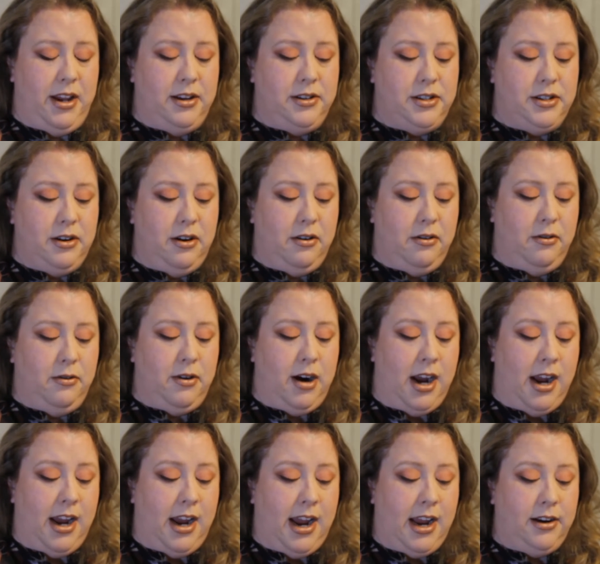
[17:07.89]
and so
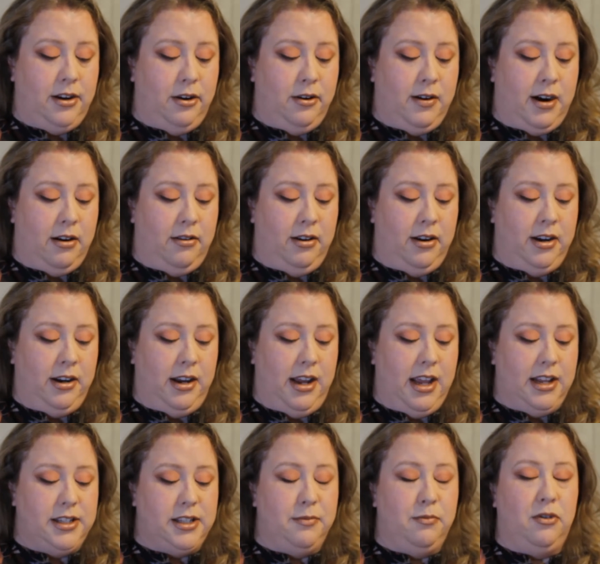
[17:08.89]
I had to go out and
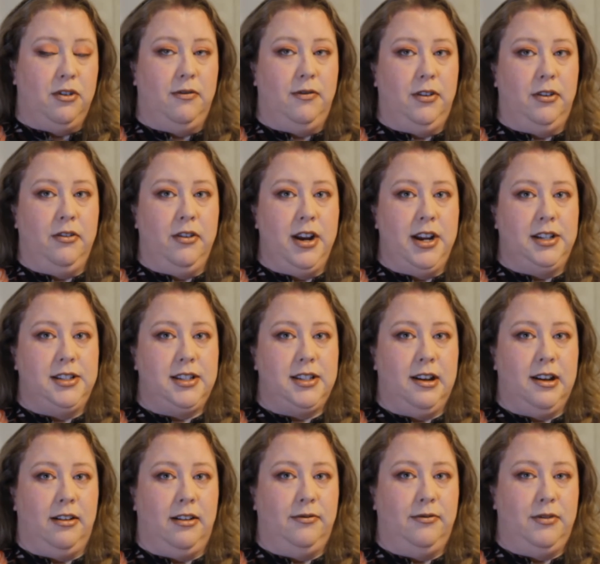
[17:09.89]
get some more of the green
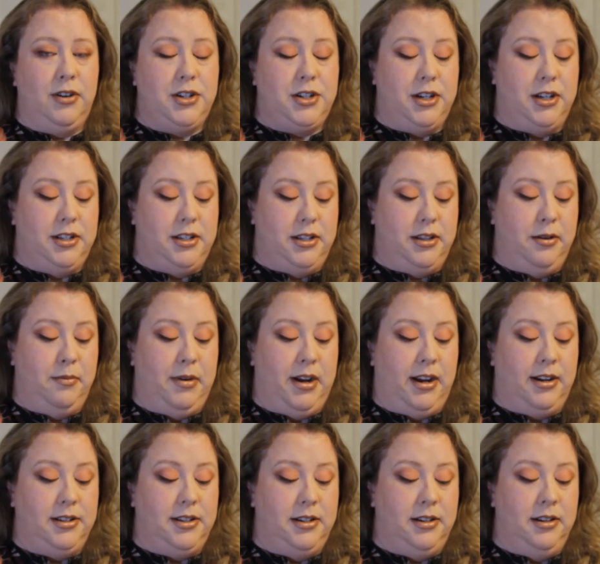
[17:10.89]
stuff, which is the
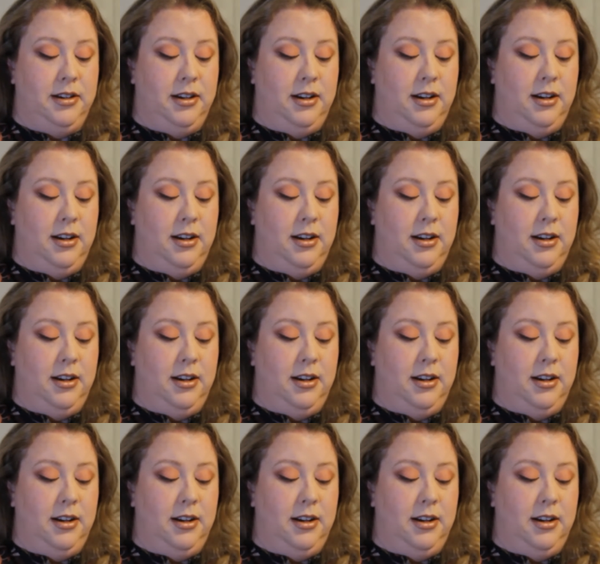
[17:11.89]
best.